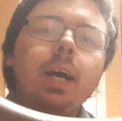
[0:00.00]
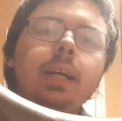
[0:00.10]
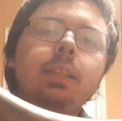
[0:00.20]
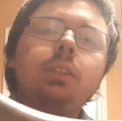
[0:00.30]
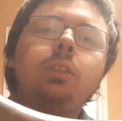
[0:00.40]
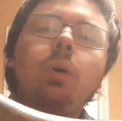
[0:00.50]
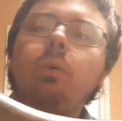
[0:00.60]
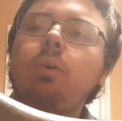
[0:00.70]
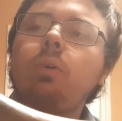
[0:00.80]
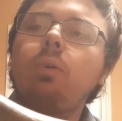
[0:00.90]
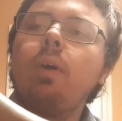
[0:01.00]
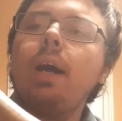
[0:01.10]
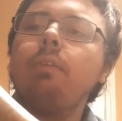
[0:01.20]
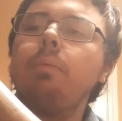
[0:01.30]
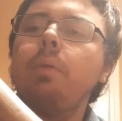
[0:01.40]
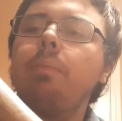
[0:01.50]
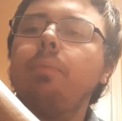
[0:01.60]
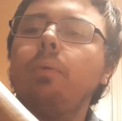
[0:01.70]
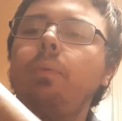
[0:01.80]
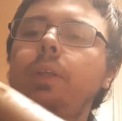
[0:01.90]
I don't quite
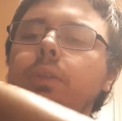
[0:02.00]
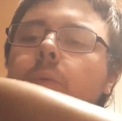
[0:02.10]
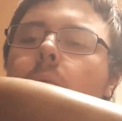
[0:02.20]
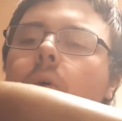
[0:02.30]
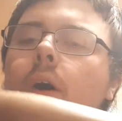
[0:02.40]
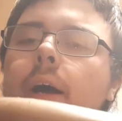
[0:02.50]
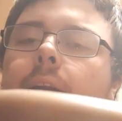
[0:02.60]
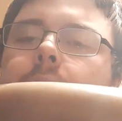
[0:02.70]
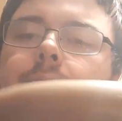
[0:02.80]
remember which one.